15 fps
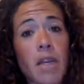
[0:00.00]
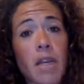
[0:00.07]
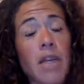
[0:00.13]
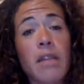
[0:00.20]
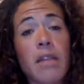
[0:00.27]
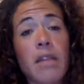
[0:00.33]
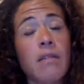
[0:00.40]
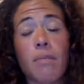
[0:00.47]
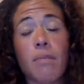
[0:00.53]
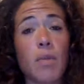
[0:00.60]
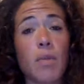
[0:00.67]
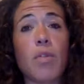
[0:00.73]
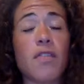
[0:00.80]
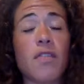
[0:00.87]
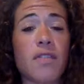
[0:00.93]
And
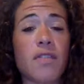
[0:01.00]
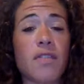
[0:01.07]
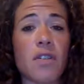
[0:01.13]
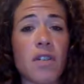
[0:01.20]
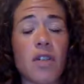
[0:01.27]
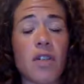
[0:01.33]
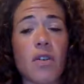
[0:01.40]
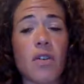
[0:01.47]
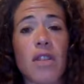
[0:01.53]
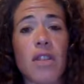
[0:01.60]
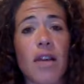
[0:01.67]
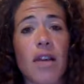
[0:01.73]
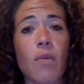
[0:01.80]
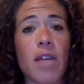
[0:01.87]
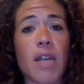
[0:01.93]
beautiful,
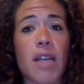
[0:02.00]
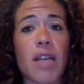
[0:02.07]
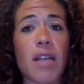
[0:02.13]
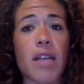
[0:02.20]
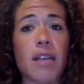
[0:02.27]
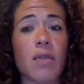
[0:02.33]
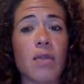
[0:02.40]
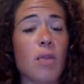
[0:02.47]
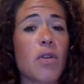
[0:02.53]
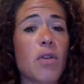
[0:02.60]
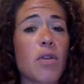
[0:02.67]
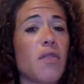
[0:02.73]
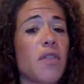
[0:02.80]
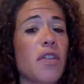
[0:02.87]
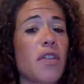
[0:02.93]
what a
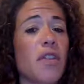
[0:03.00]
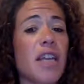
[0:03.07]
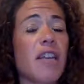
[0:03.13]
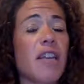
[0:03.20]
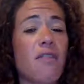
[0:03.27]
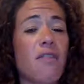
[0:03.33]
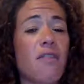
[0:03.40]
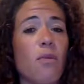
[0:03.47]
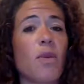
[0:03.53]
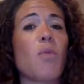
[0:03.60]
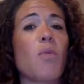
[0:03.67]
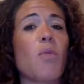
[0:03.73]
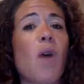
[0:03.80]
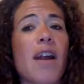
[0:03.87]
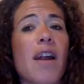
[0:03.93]
beautiful thing if
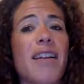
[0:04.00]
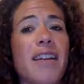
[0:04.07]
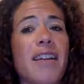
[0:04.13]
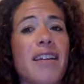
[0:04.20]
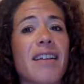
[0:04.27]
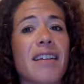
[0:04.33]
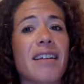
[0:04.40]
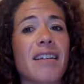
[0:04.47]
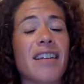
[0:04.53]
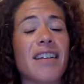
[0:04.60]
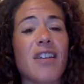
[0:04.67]
we're wanting,